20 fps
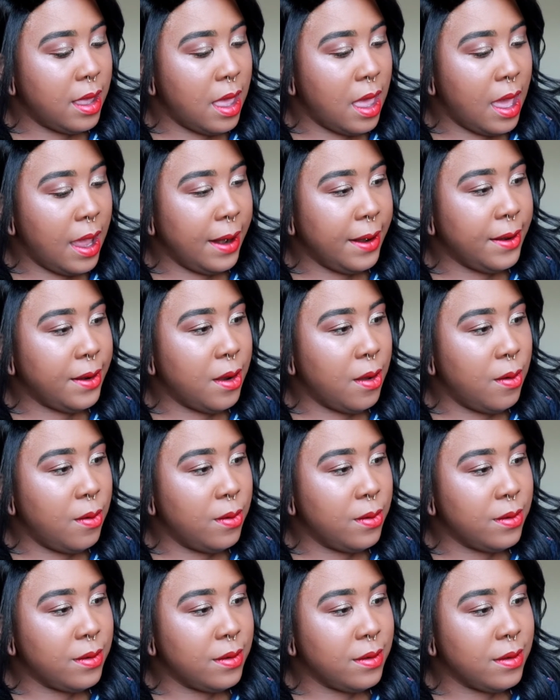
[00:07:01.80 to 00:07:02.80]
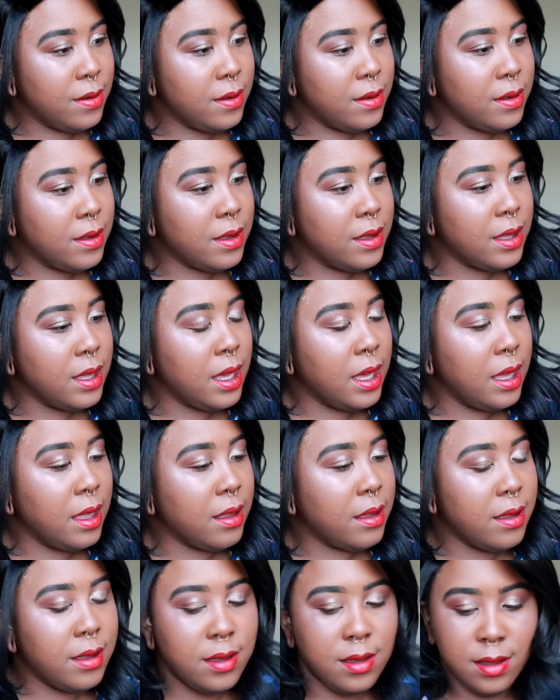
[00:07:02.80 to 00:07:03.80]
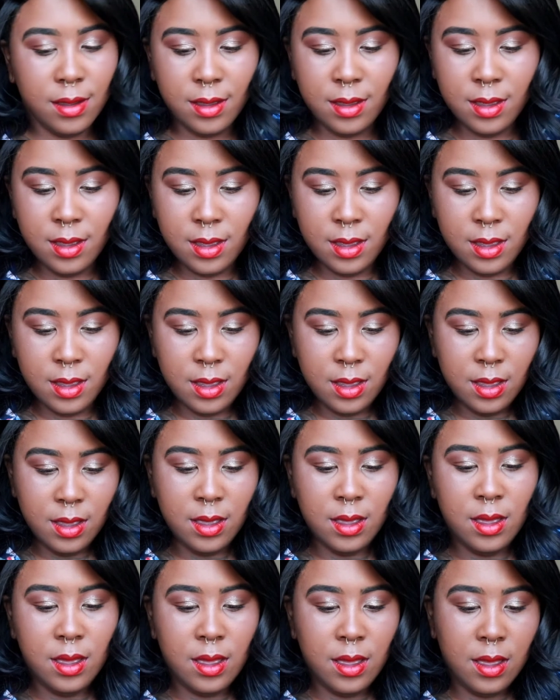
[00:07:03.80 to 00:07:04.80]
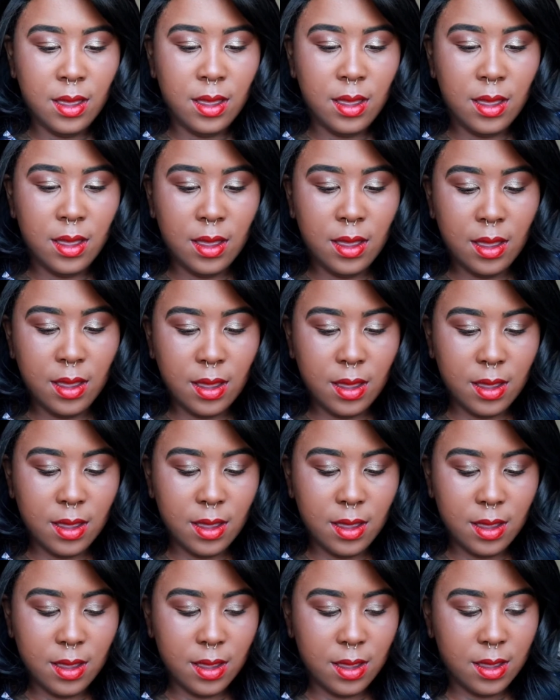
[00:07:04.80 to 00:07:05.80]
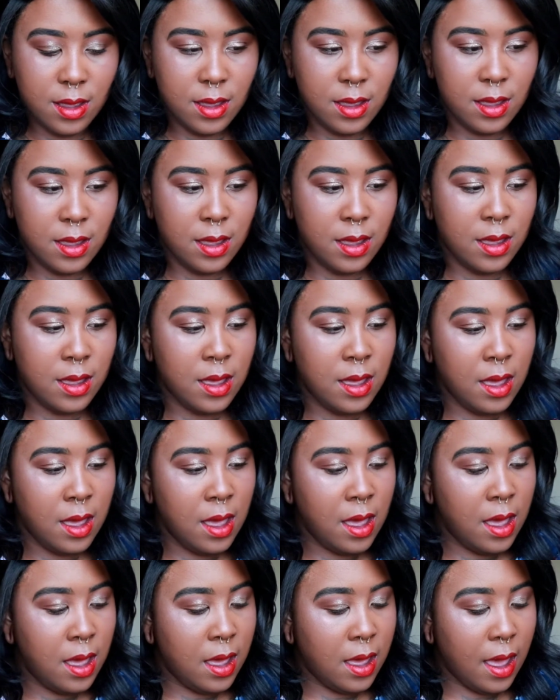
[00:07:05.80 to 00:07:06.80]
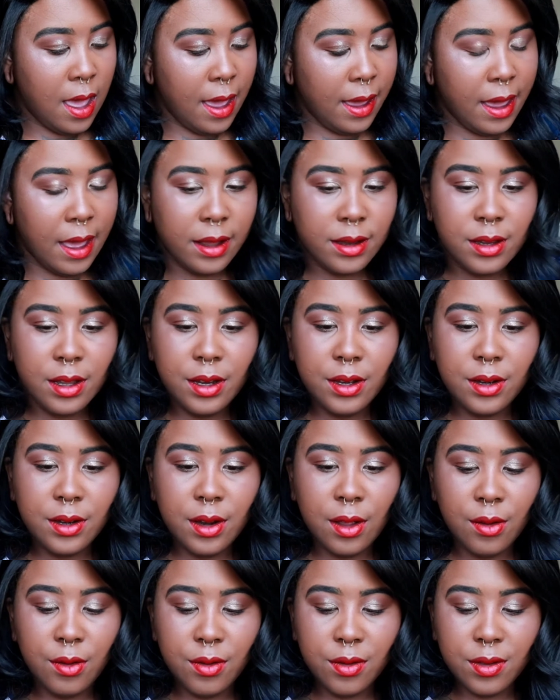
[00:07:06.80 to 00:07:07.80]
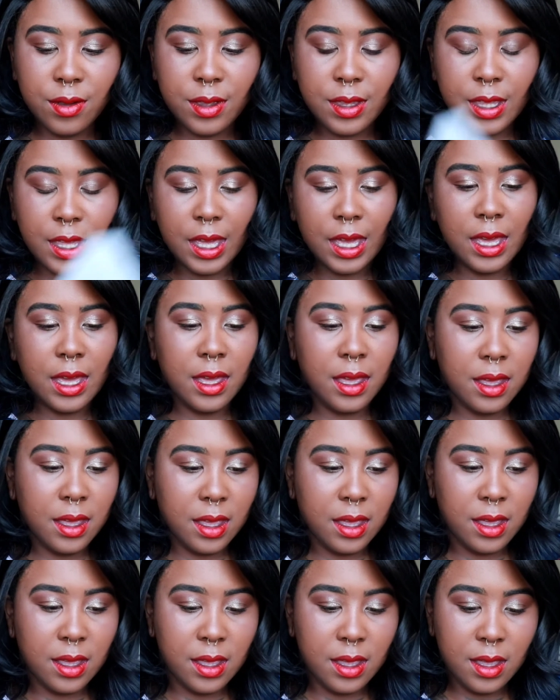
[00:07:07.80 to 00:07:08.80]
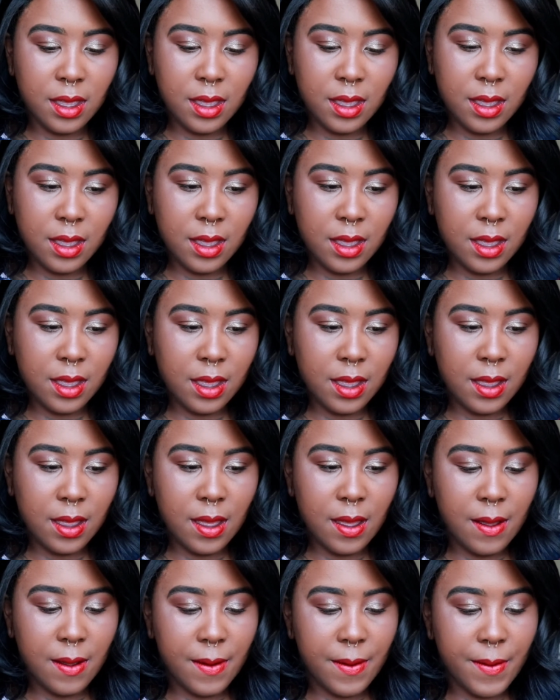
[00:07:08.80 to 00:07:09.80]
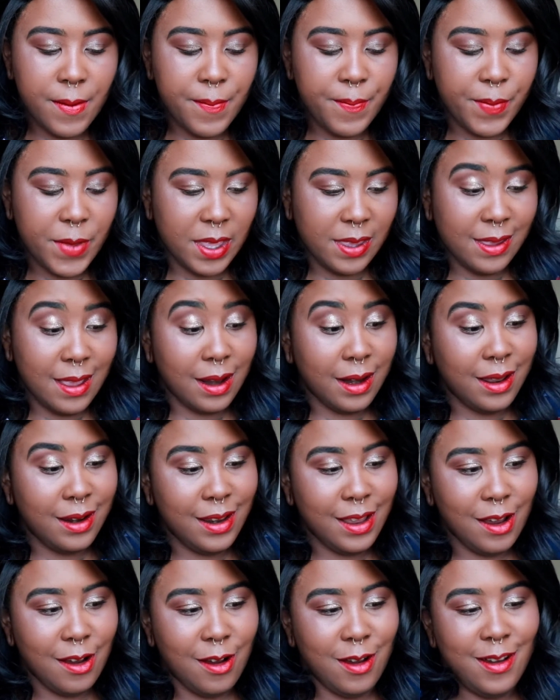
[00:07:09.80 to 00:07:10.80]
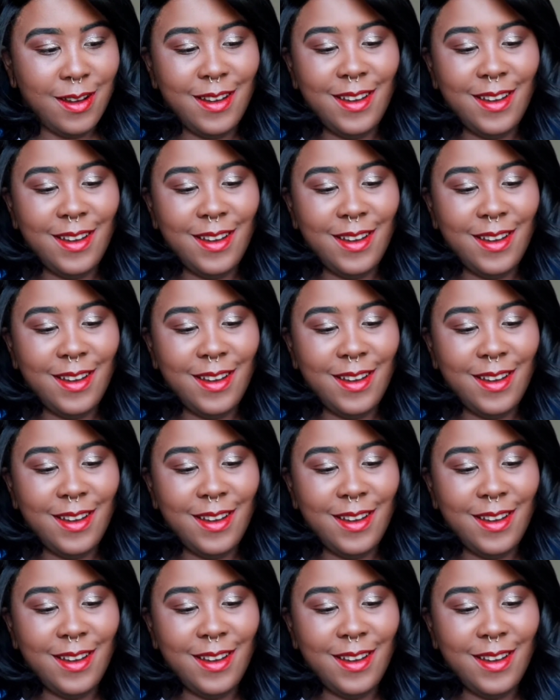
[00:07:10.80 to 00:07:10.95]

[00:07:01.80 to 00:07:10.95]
I don't see it. Huh. I actually don't see it. It's not on here,